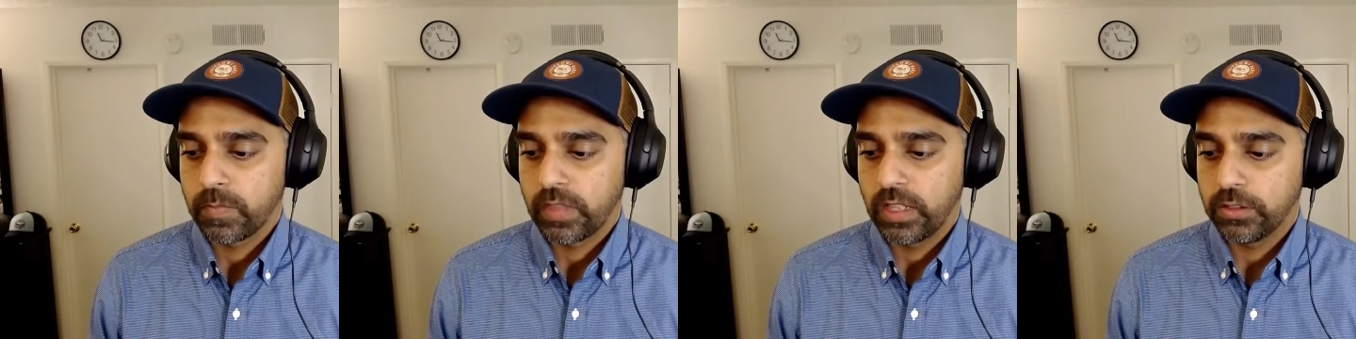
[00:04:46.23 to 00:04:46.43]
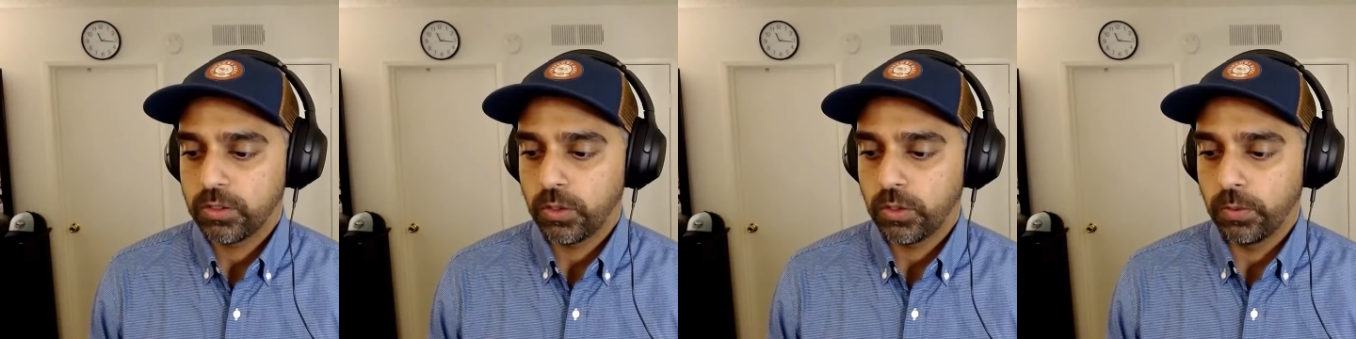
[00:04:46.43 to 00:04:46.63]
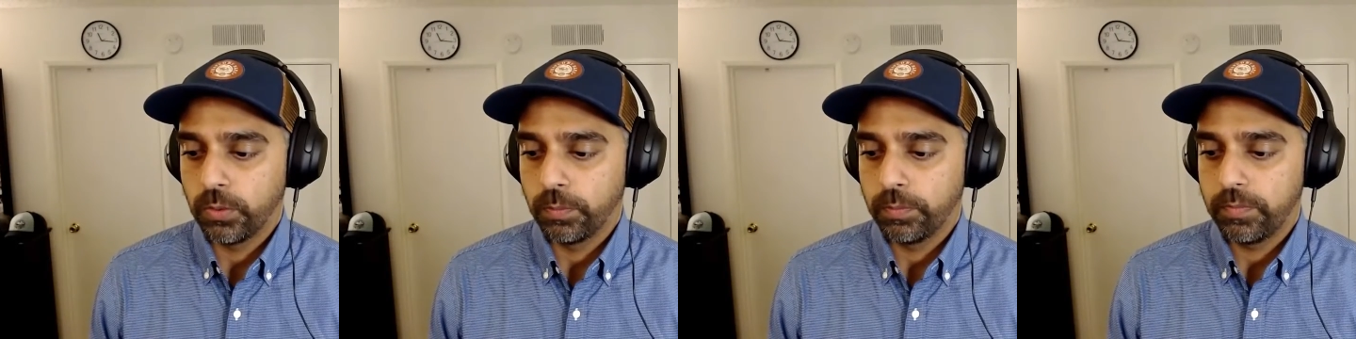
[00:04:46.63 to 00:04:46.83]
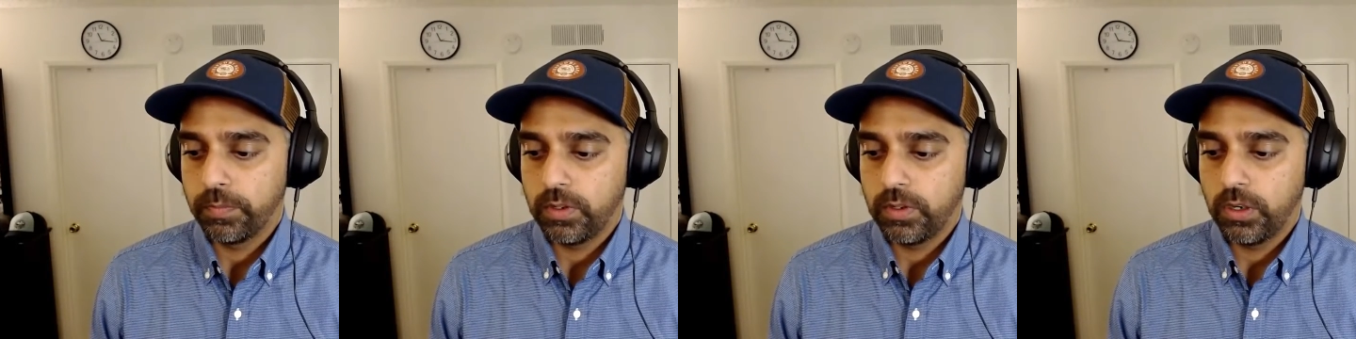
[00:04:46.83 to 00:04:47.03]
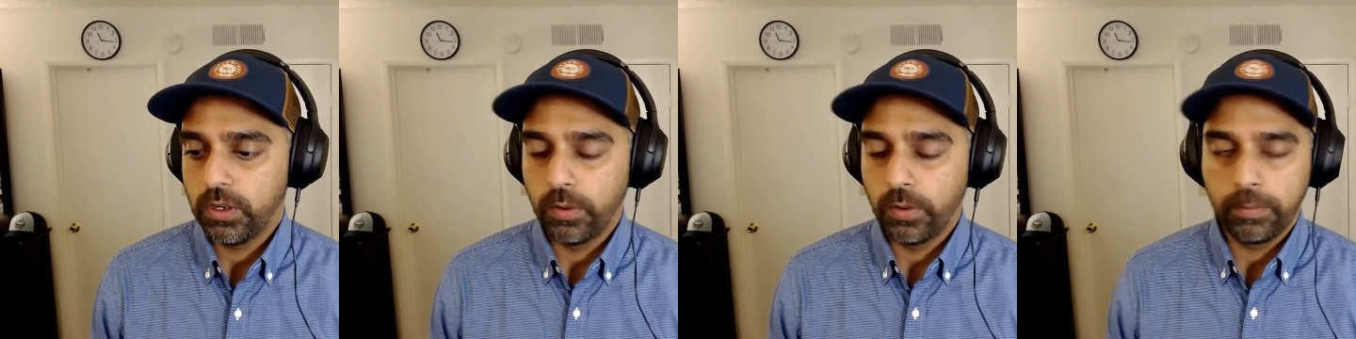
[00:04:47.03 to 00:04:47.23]
so
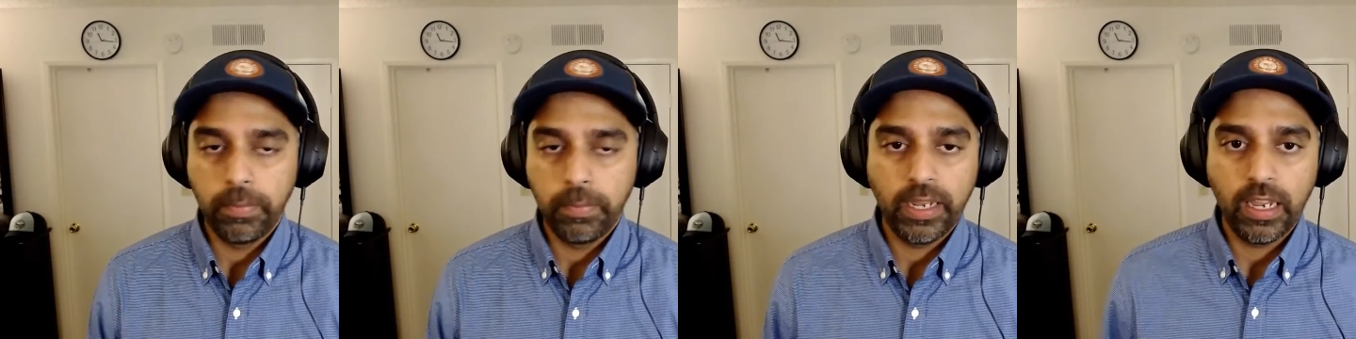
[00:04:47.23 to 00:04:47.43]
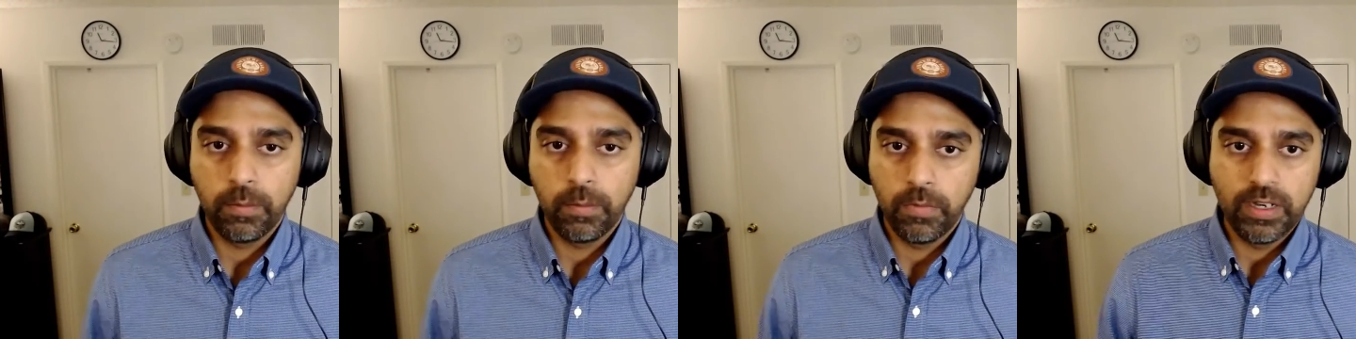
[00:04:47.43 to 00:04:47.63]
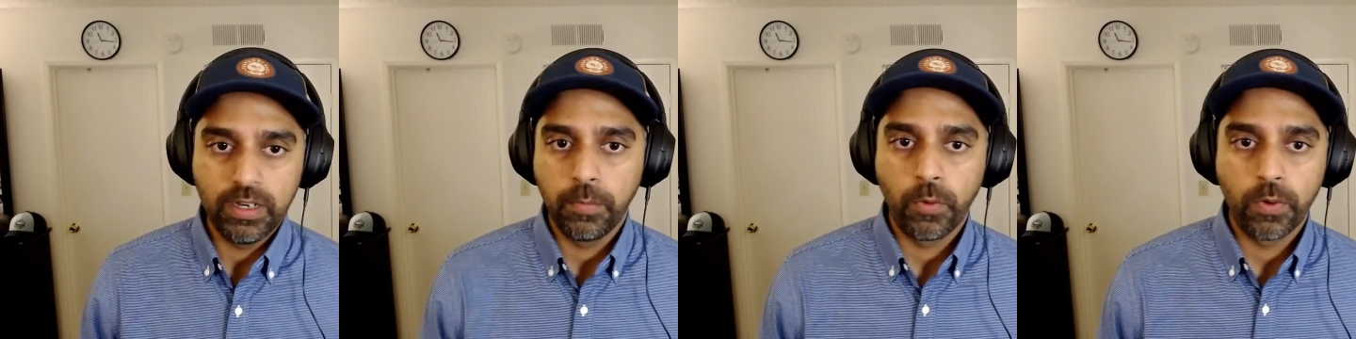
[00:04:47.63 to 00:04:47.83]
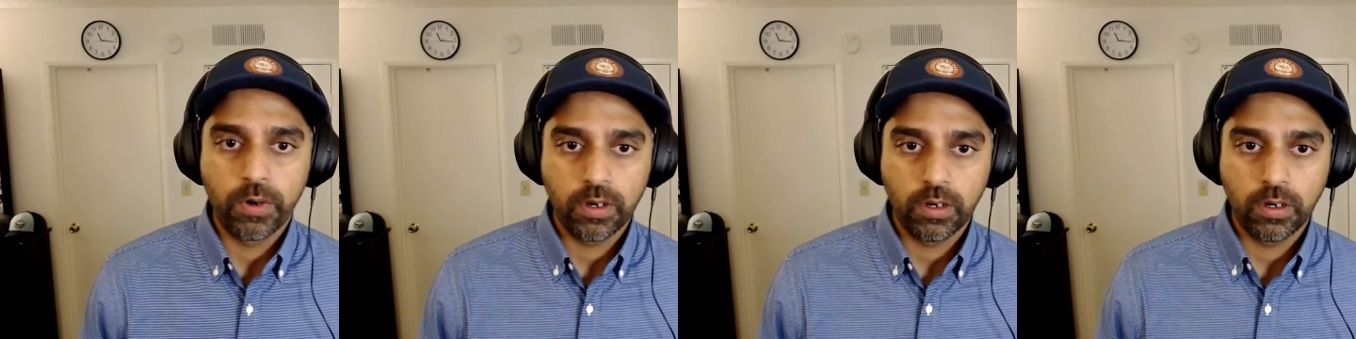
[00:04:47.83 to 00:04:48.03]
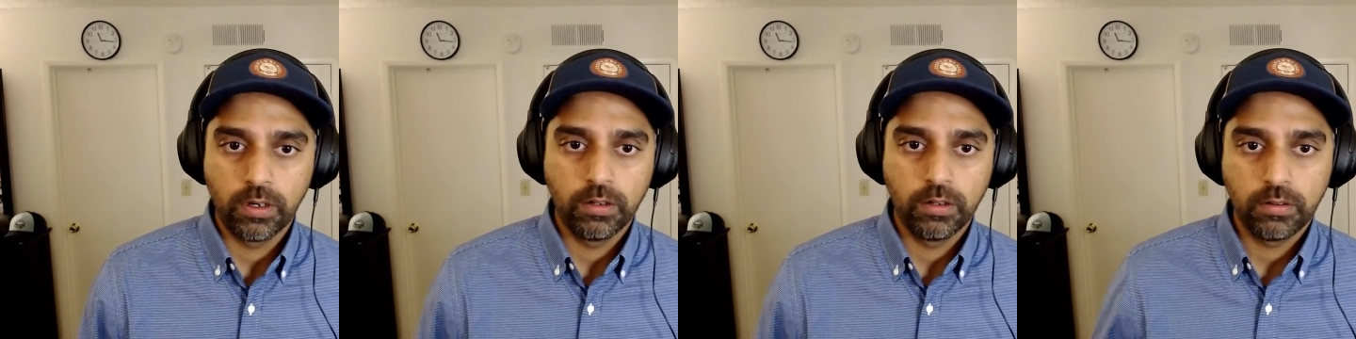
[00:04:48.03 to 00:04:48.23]
you know, it became really
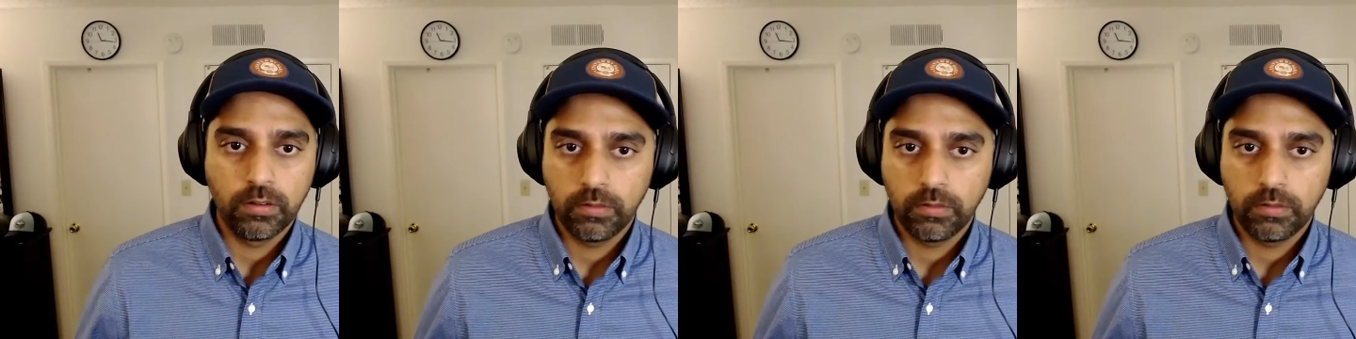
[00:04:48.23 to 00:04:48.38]
important